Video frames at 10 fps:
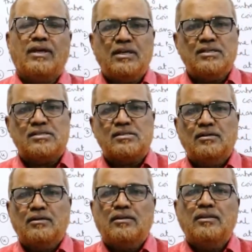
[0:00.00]
is
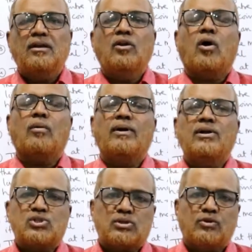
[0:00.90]
the normal
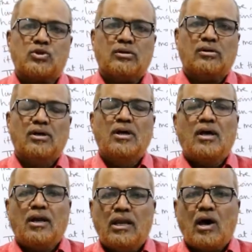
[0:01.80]
distribution.
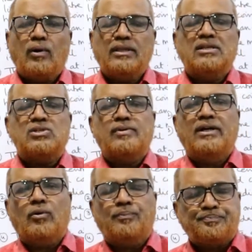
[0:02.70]
Now in this
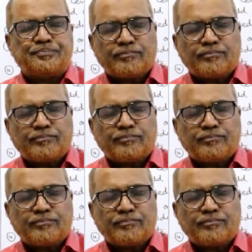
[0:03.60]
video